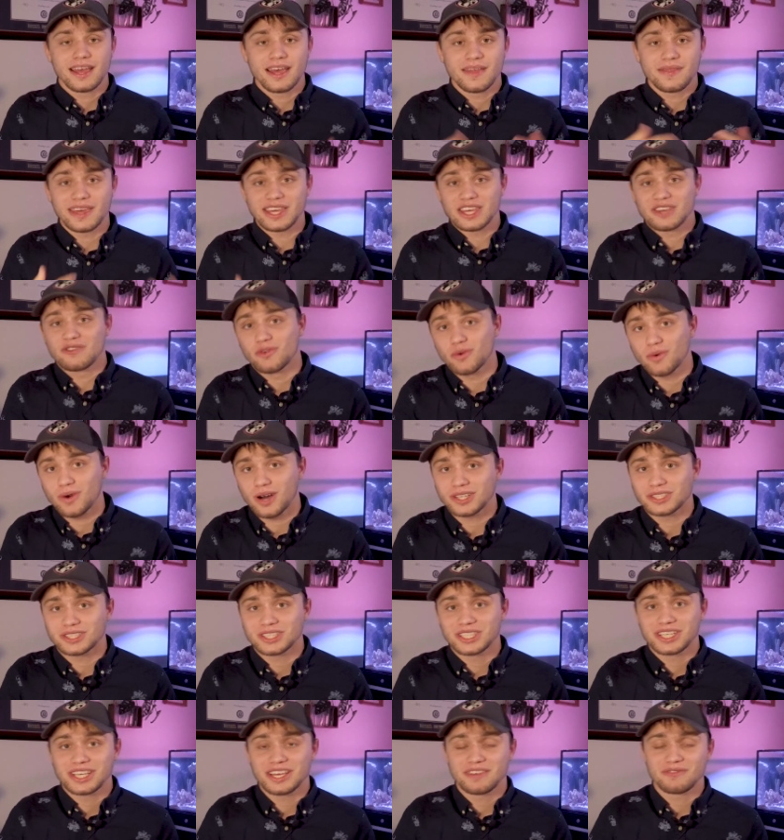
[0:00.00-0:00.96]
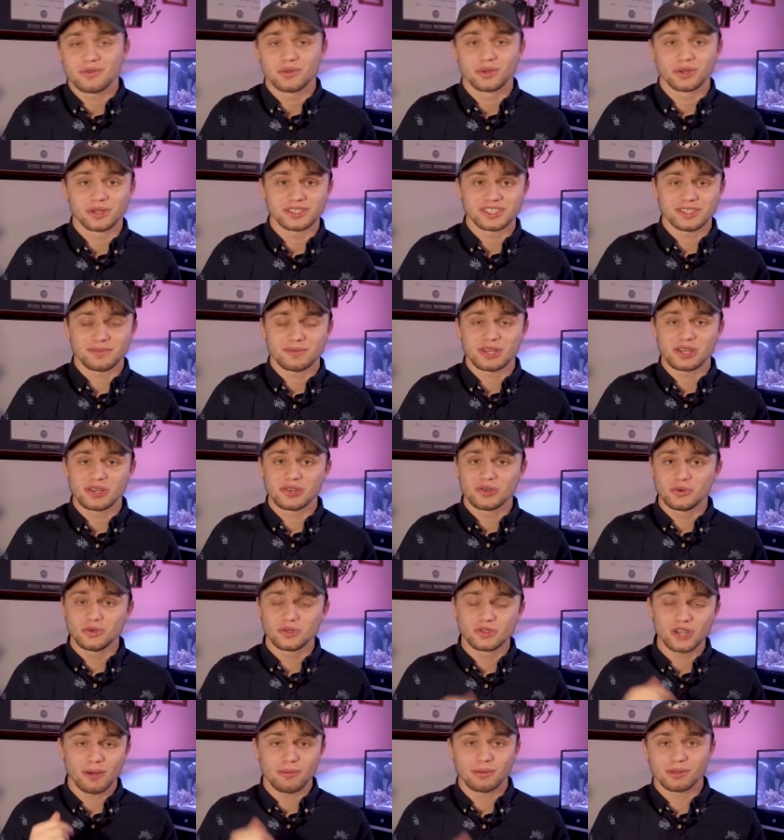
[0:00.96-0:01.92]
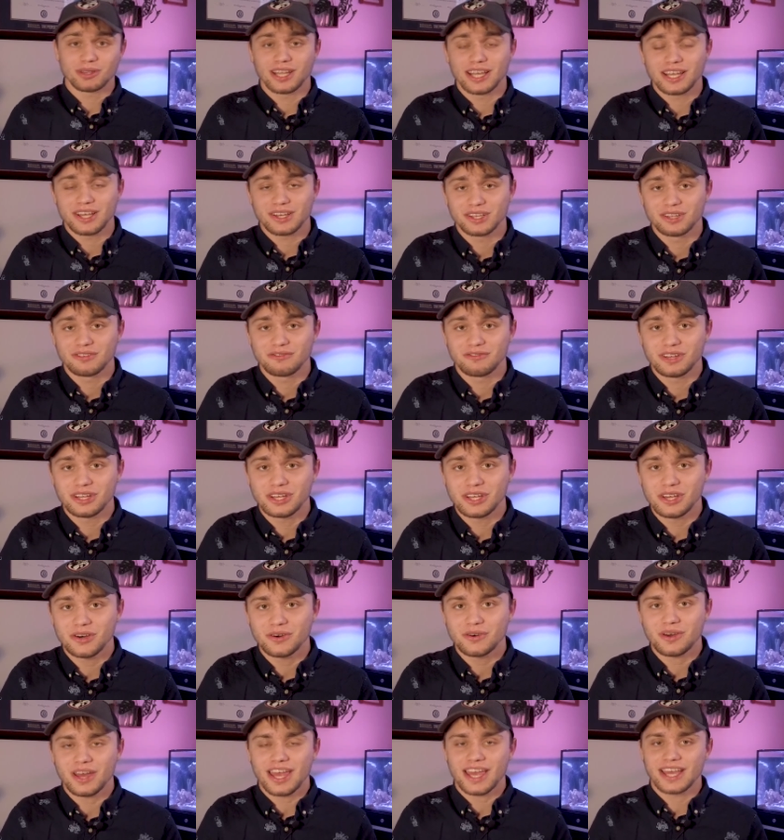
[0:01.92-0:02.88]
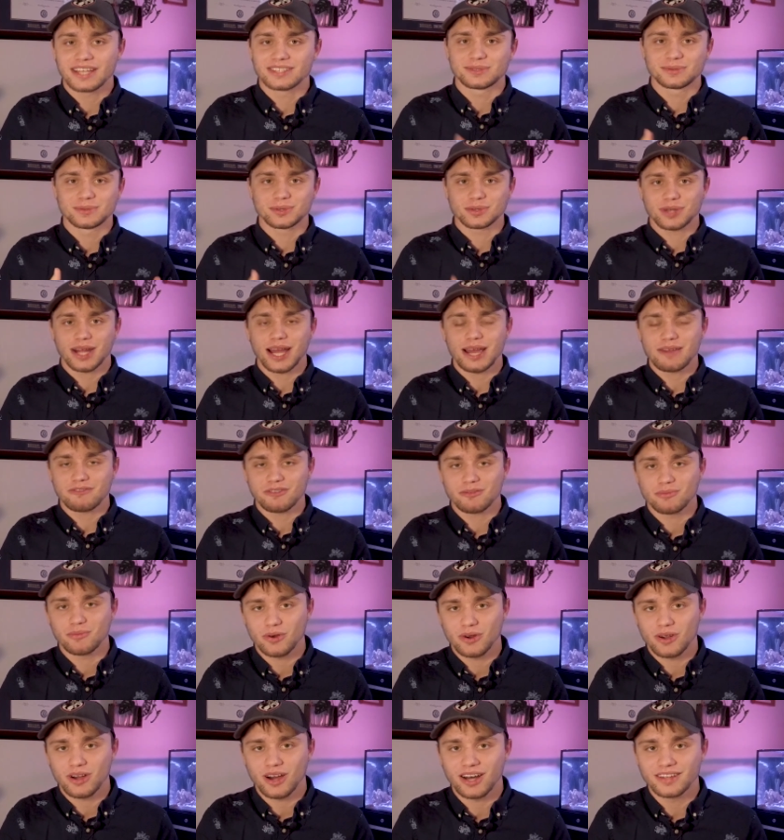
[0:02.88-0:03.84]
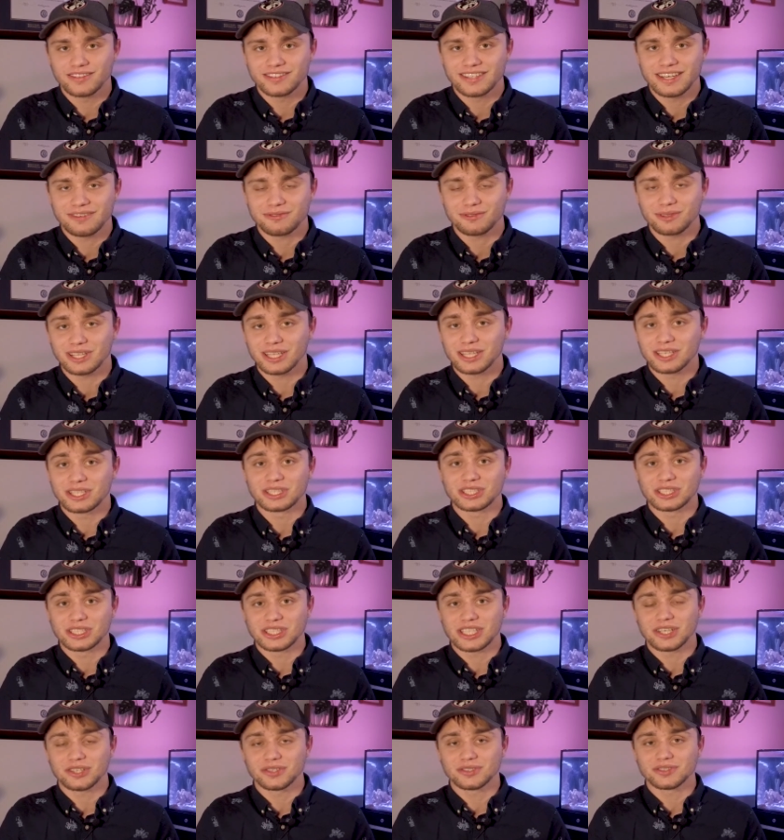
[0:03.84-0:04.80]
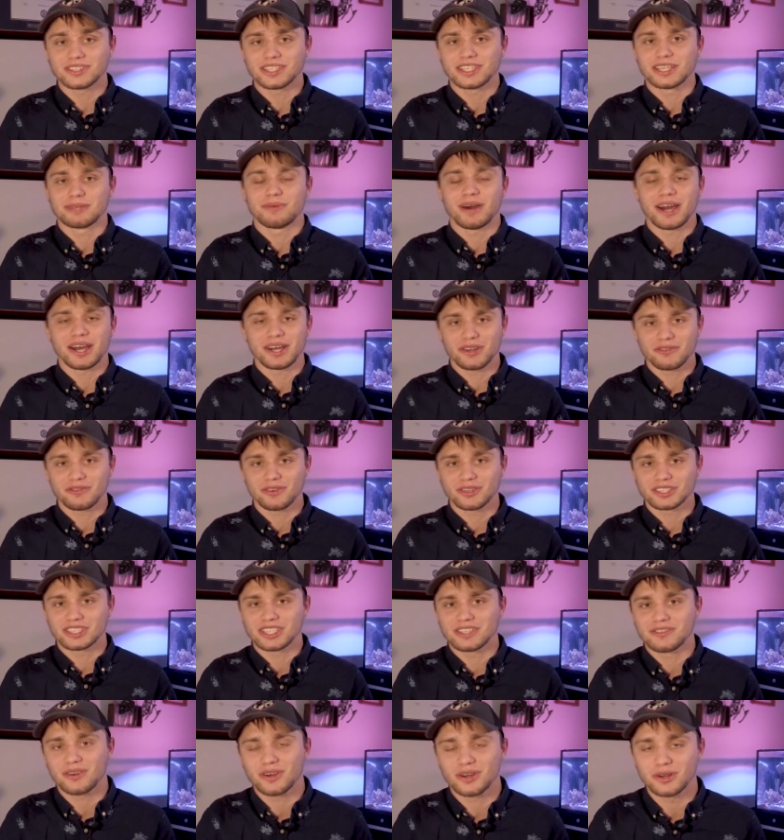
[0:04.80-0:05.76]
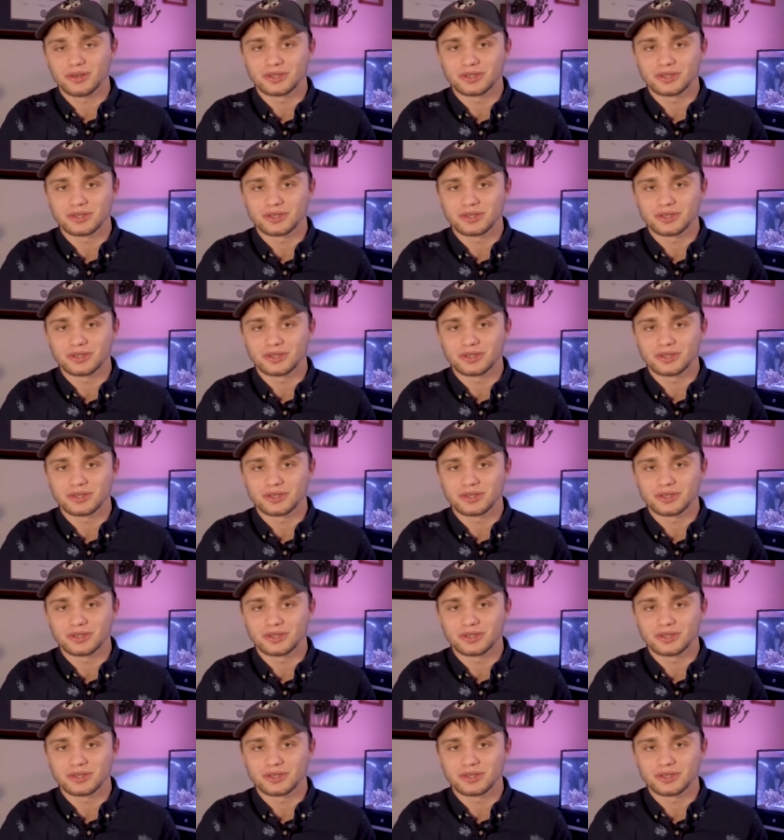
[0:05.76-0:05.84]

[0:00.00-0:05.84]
Thank you for watching. If you learned something new, drop a like on the video and subscribe for more content related to shells and the biodiversity of our